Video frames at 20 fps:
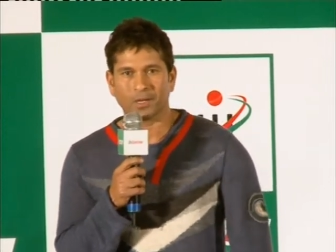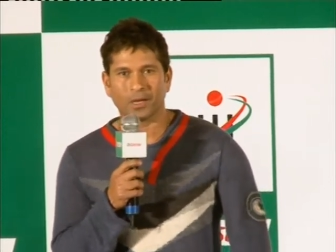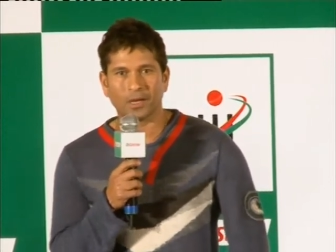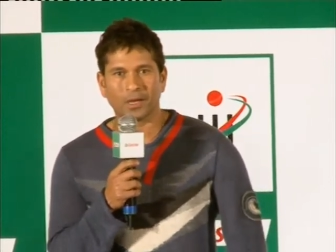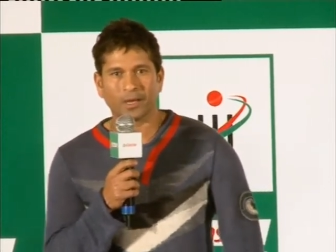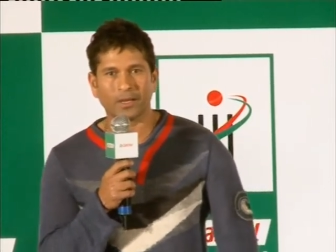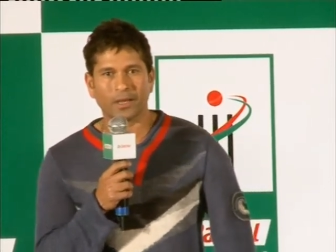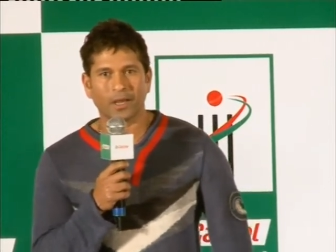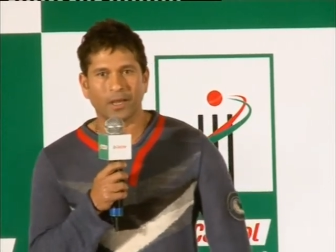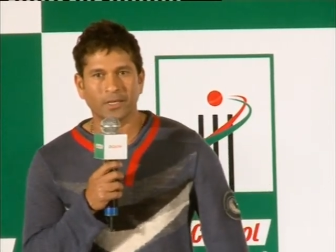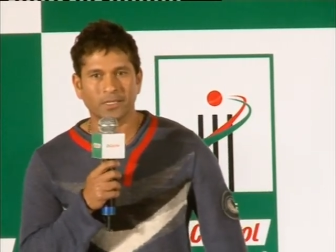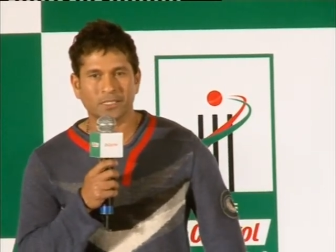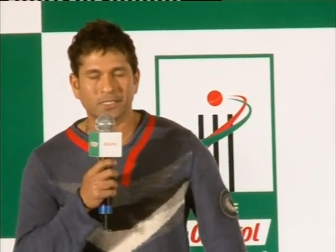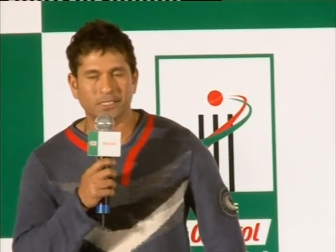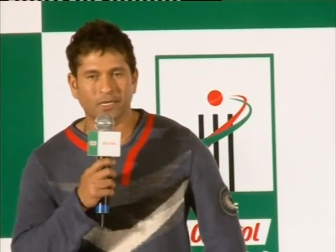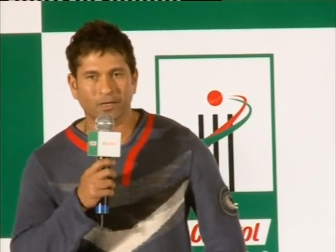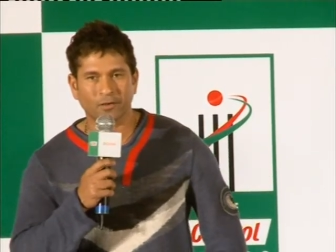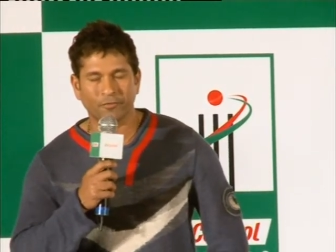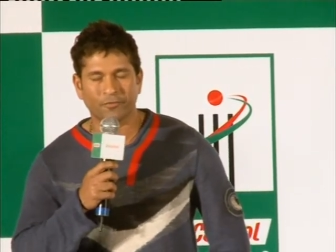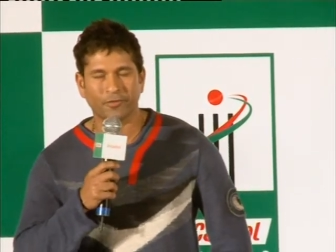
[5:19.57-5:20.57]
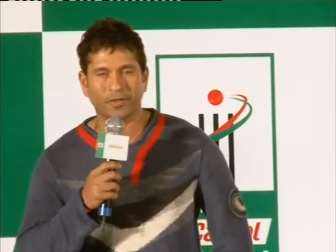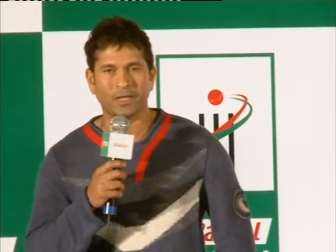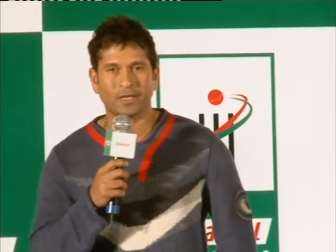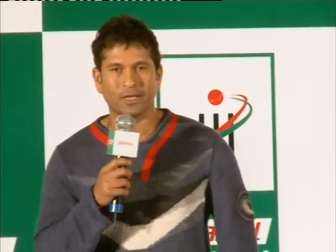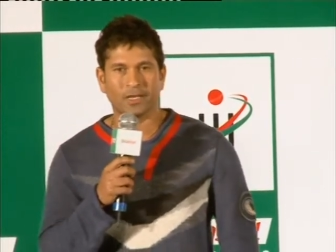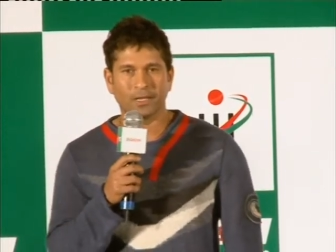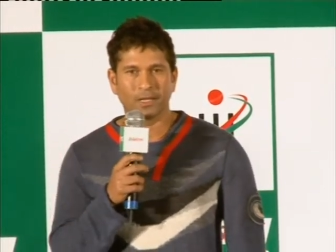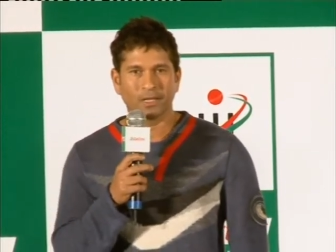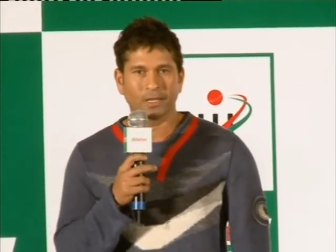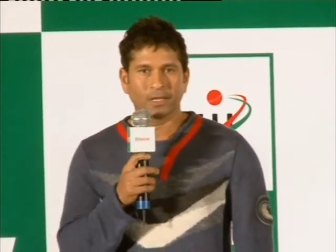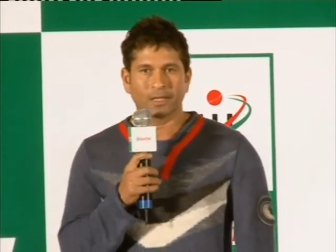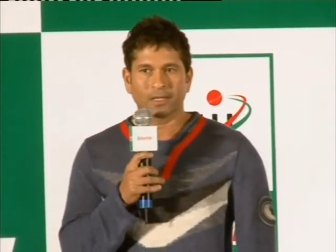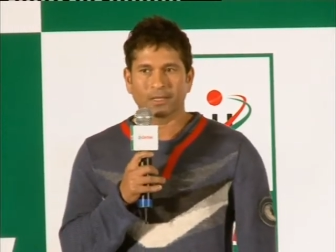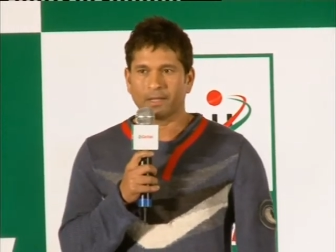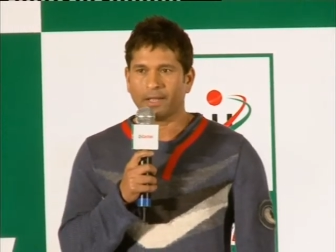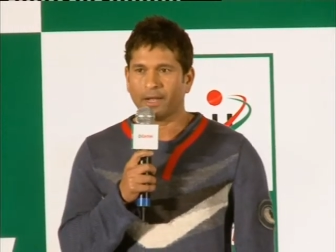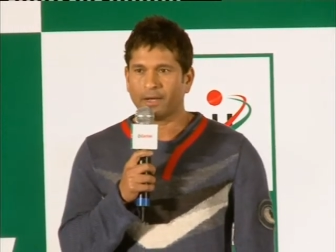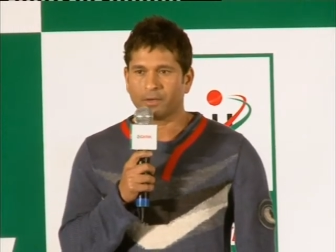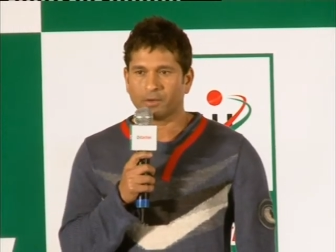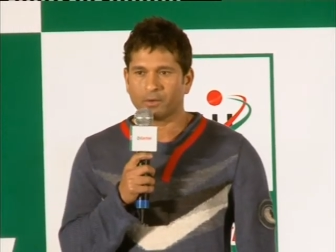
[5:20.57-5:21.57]
I, I still feel
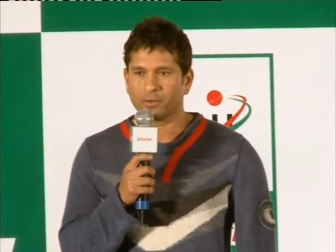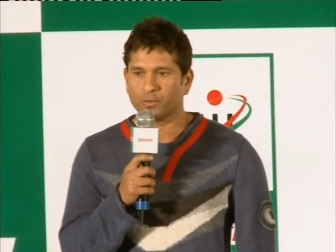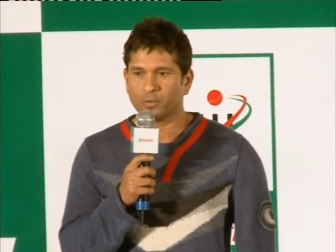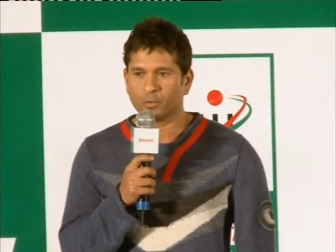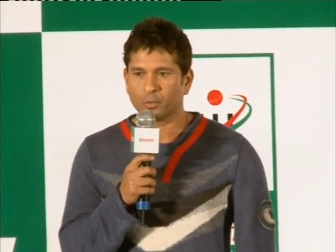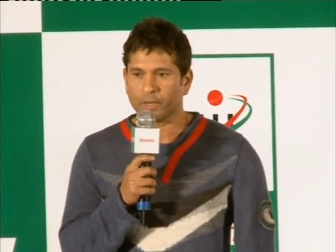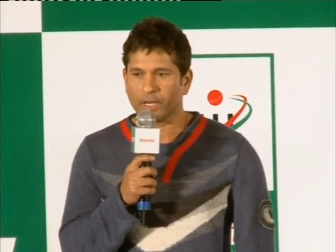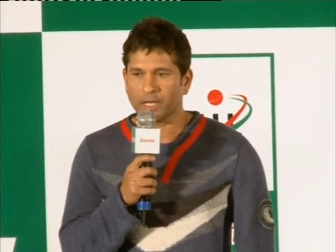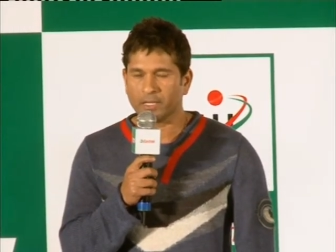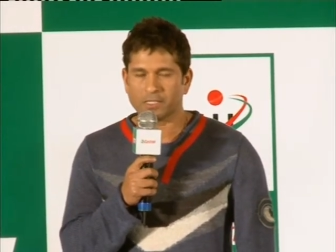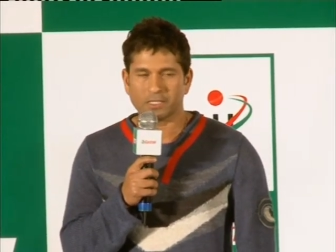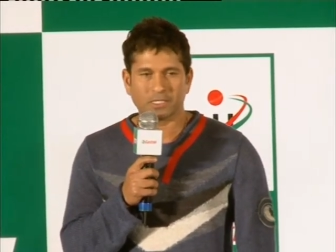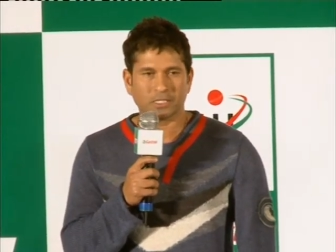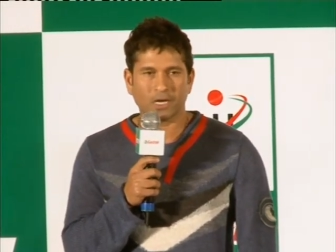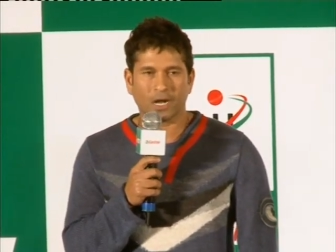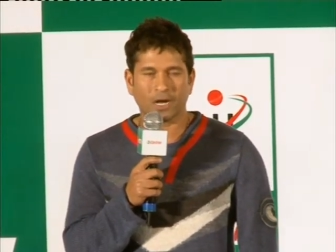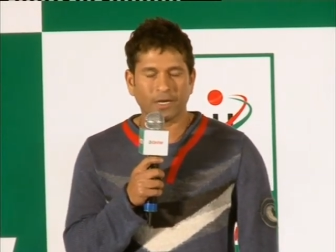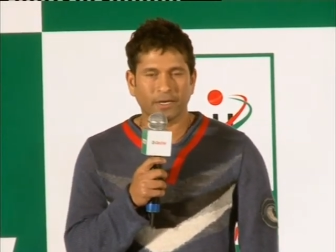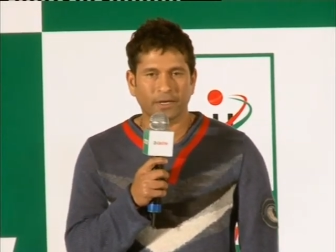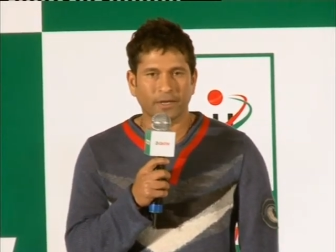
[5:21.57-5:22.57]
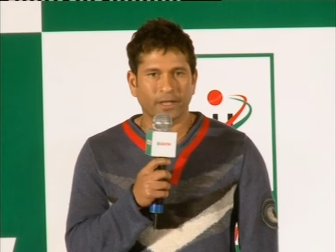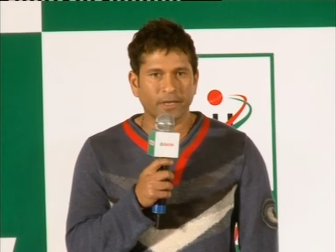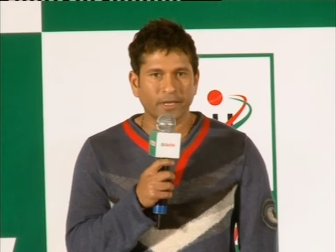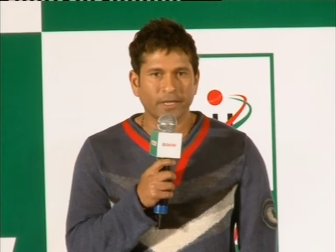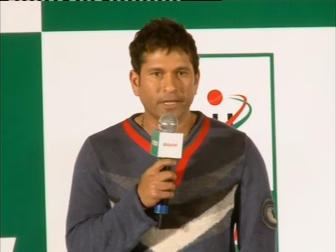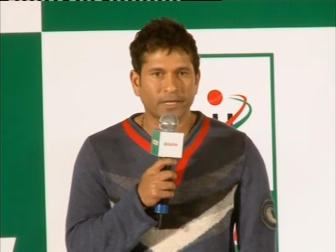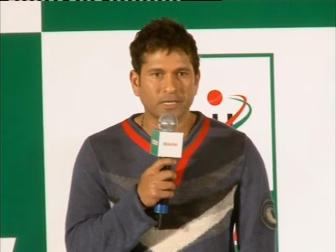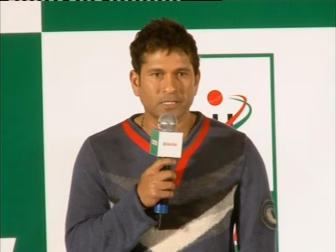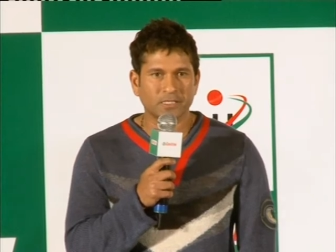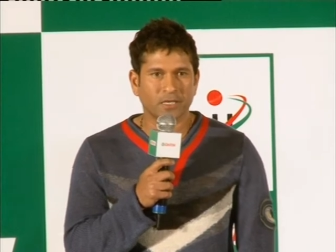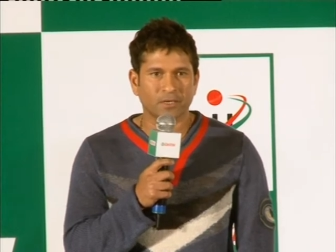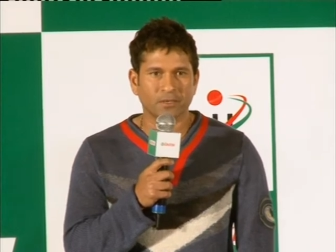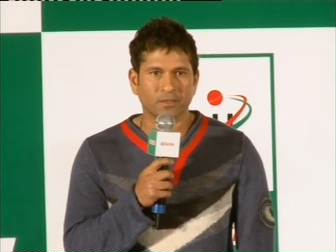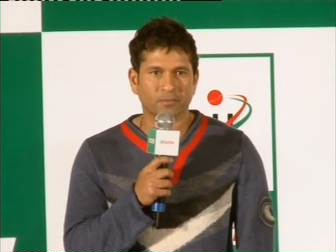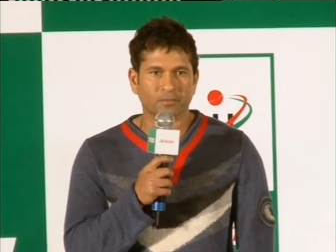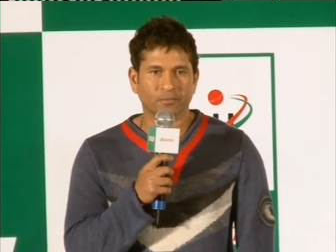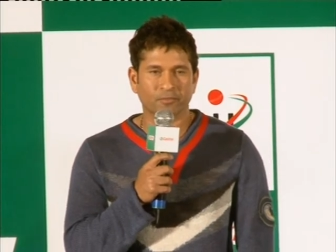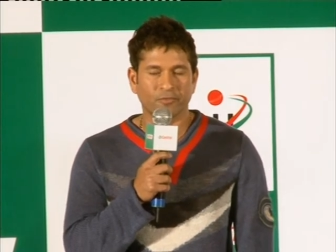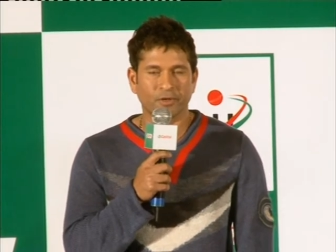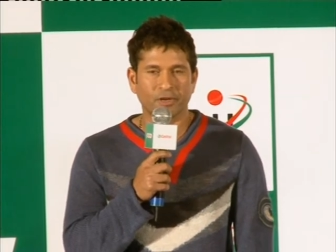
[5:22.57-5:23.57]
that you can start at any age
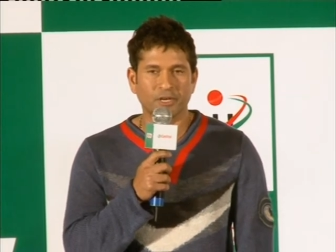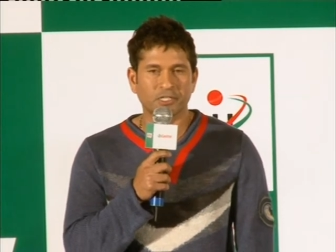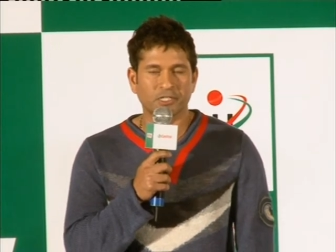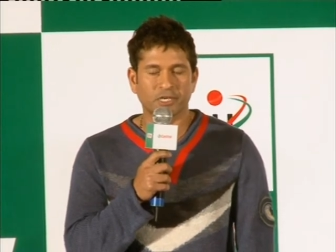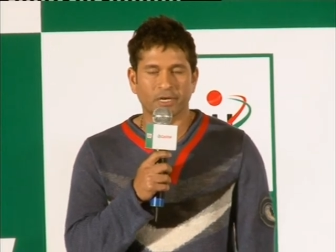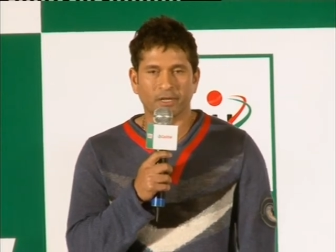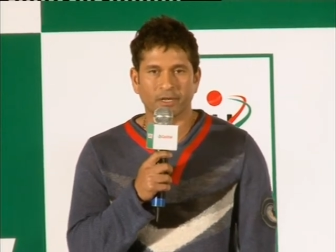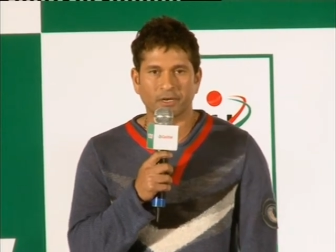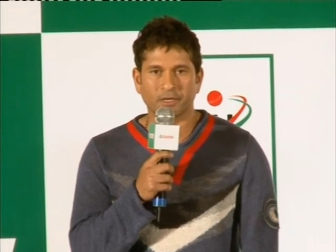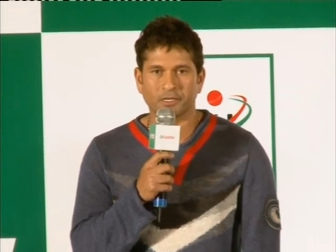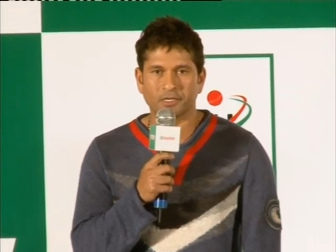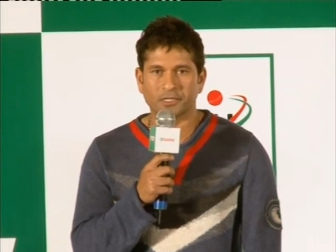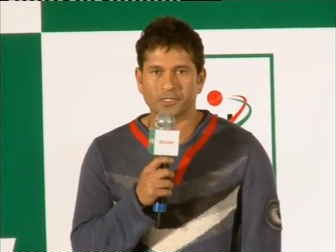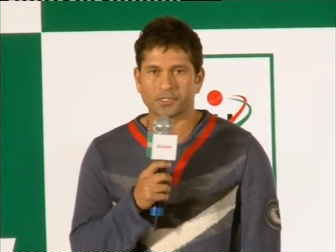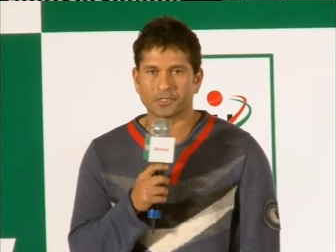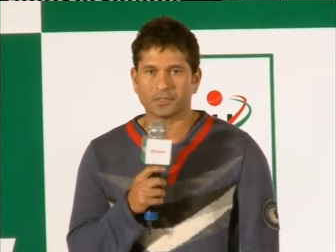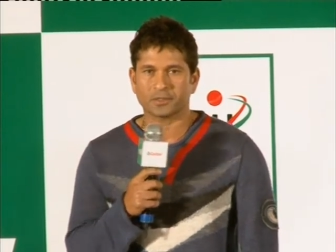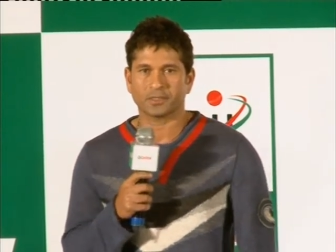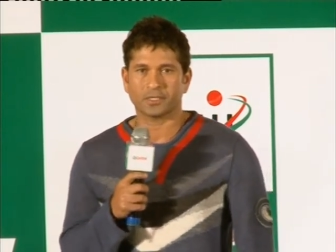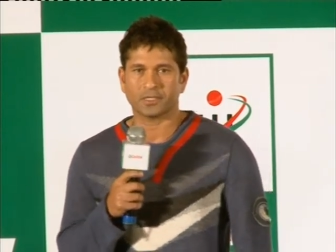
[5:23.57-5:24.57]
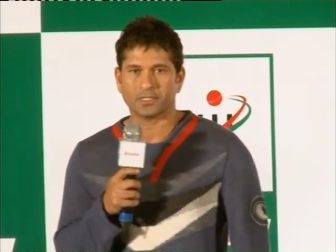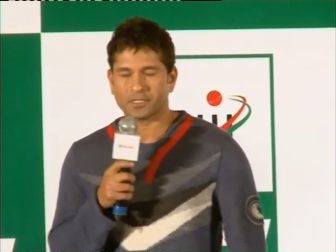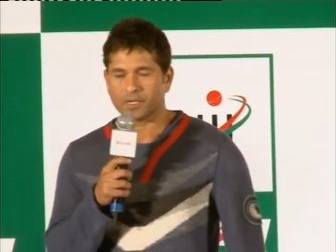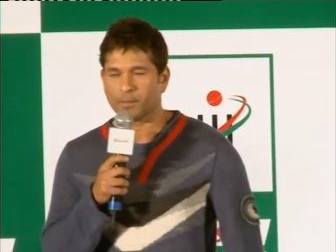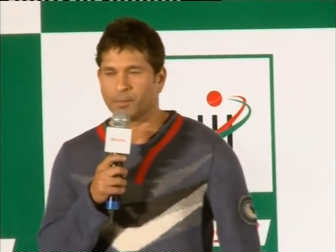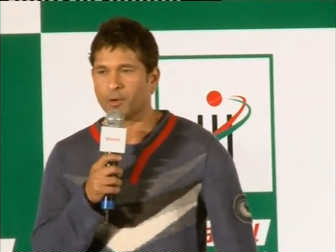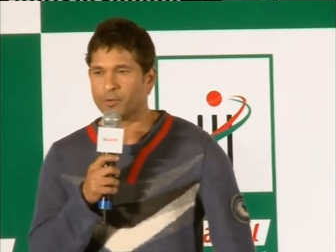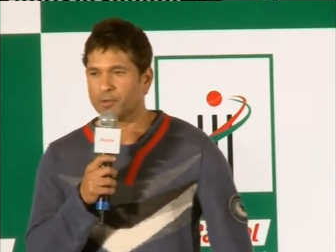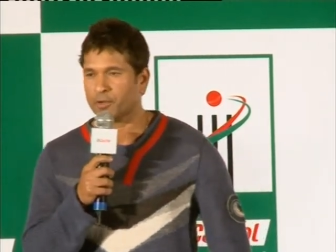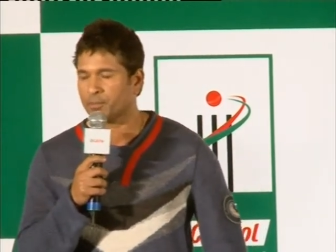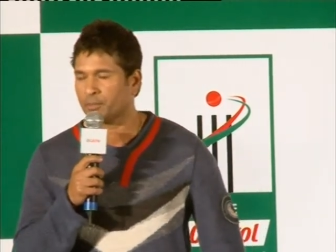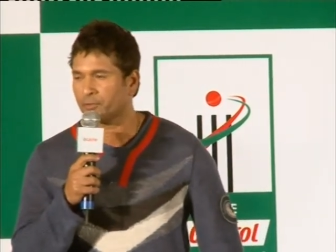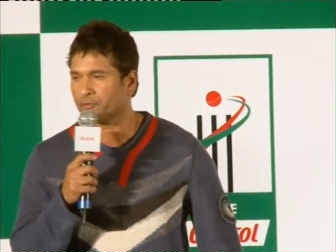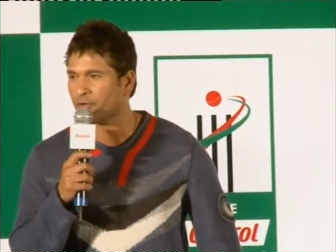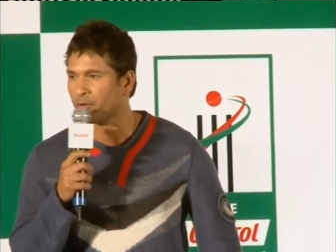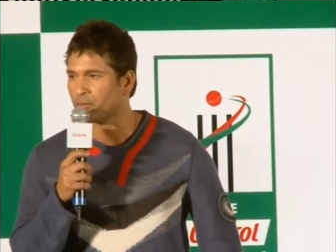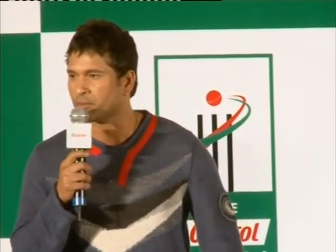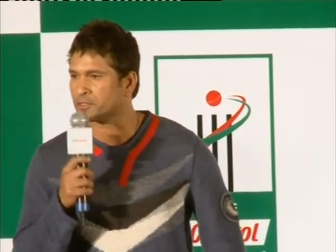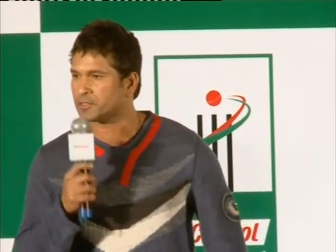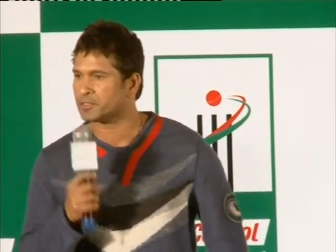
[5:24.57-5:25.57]
and finish at any age. It's about your
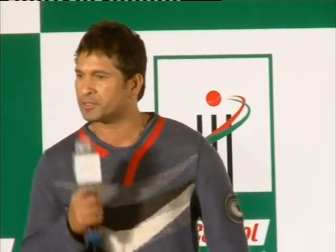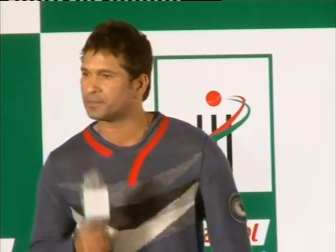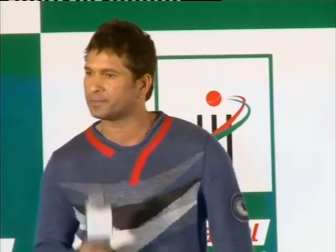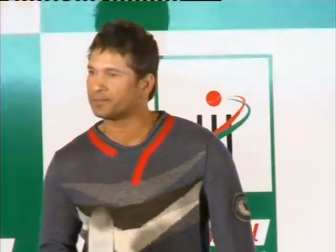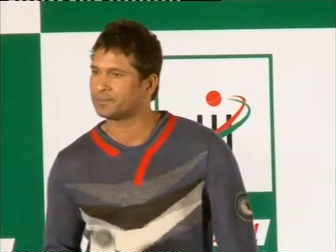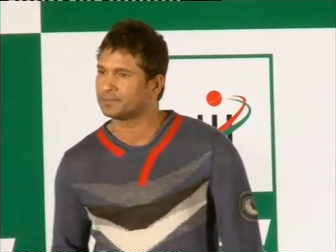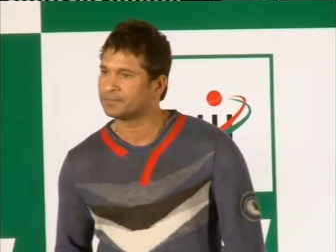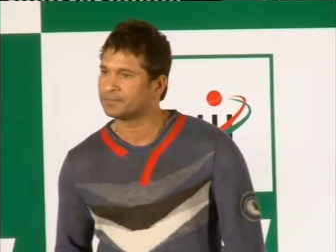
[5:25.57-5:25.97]
performance.